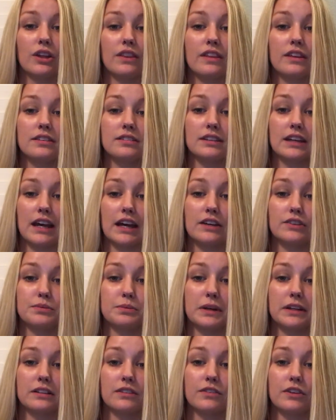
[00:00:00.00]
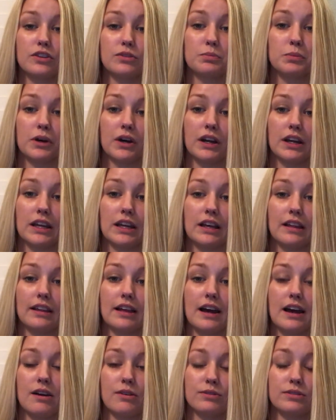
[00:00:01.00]
This aspect of its body
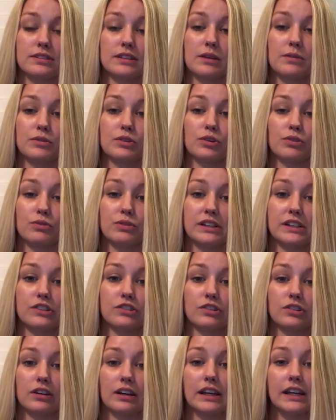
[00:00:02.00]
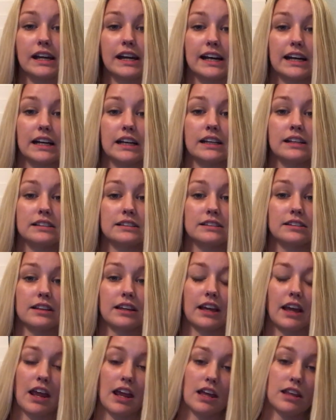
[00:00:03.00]
allows them to reach great heights
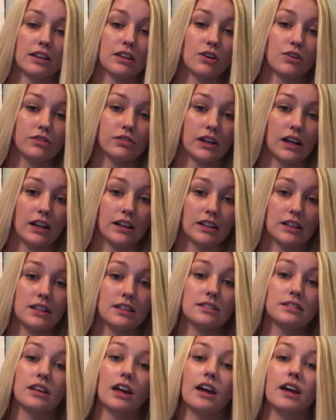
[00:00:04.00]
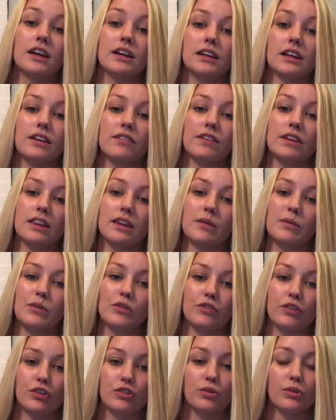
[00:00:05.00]
and low valleys, giving them a
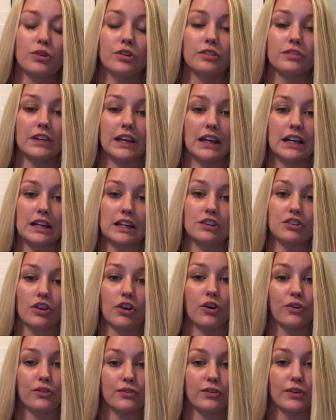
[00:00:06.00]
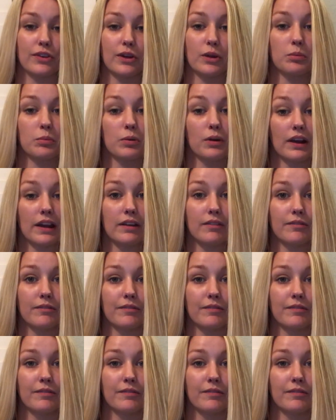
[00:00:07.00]
visual advantage over their prey.